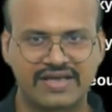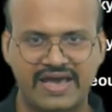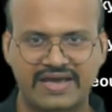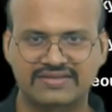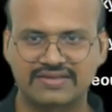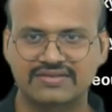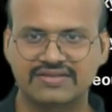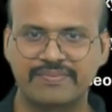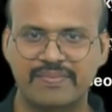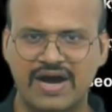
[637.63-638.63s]
axis,
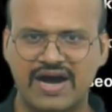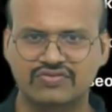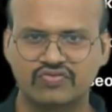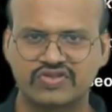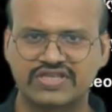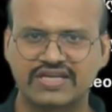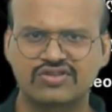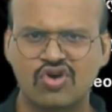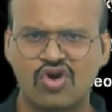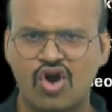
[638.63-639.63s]
then Mars, which has
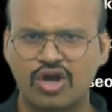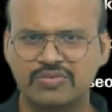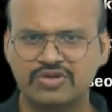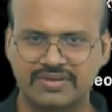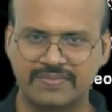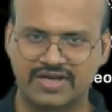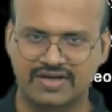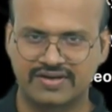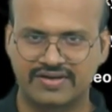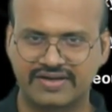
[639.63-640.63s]
almost
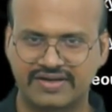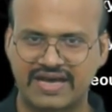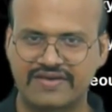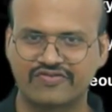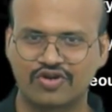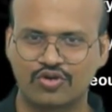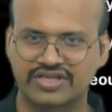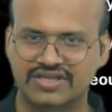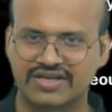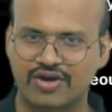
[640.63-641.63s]
similar time for
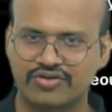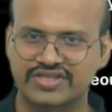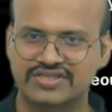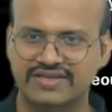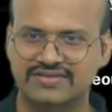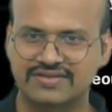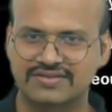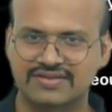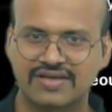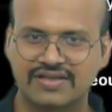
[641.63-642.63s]
rotation around its axis.
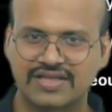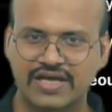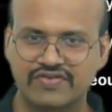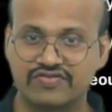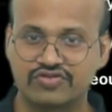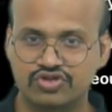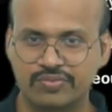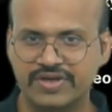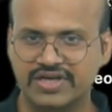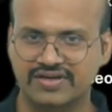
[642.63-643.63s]
Then we have
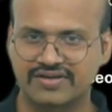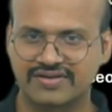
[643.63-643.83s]
Jupiter,